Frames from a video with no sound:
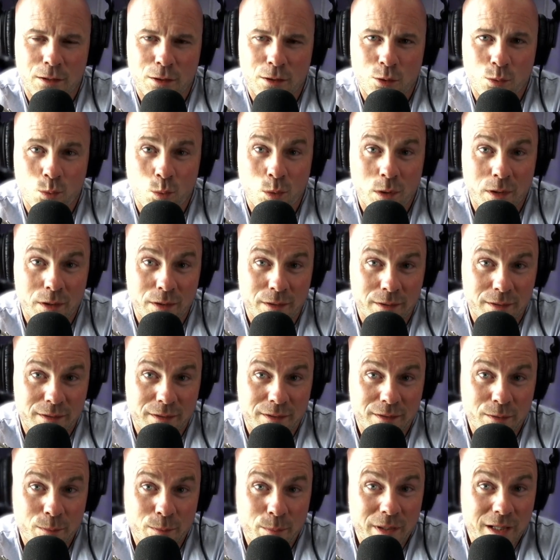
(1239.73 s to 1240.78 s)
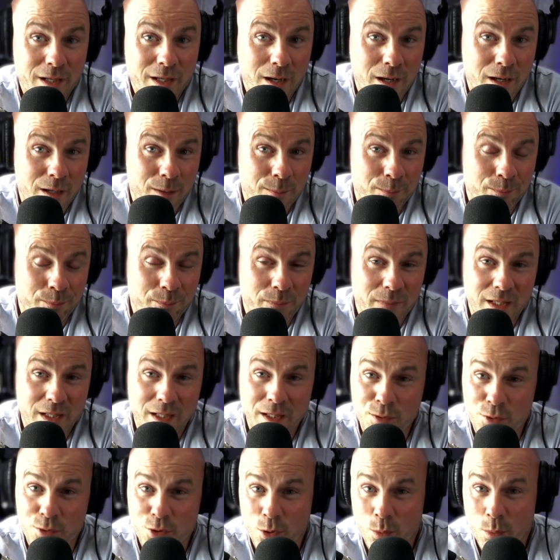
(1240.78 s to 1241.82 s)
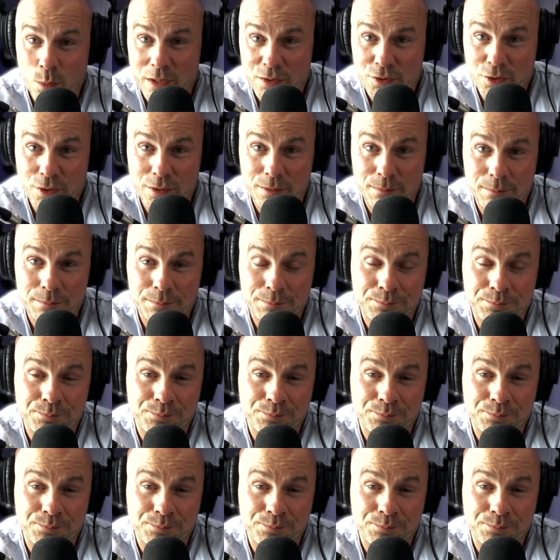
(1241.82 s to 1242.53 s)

words that become intuition